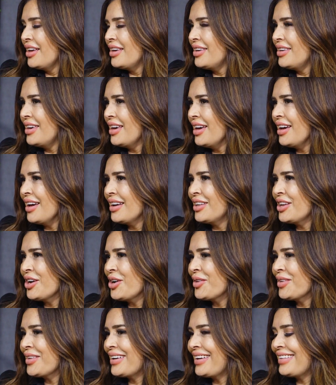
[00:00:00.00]
Yeah,
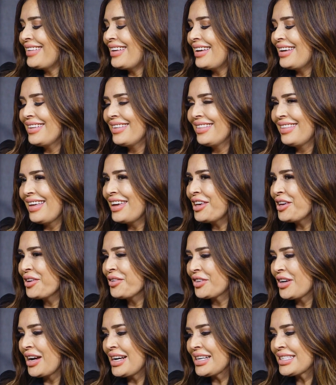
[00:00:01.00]
no, thank you
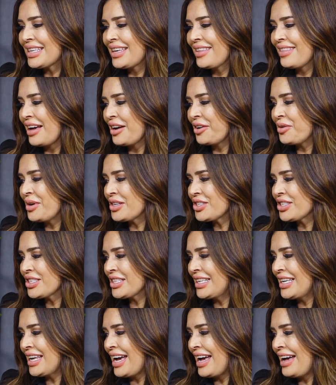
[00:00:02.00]
for asking that
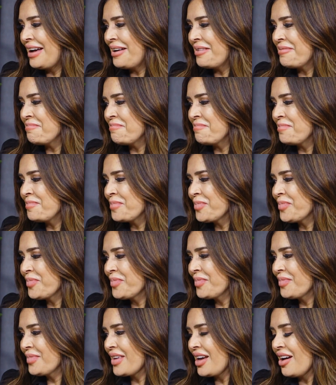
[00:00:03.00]
question.
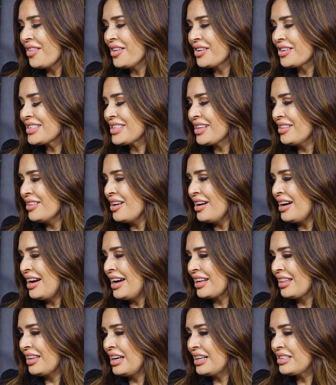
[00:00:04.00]
God, there's a lot
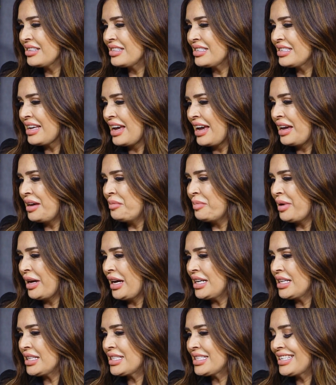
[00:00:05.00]
I'd like to say,
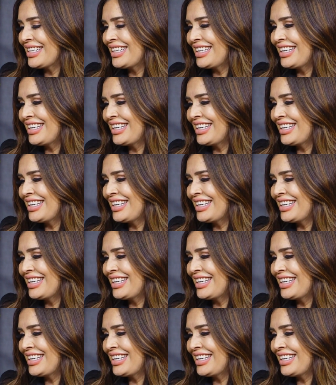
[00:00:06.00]
but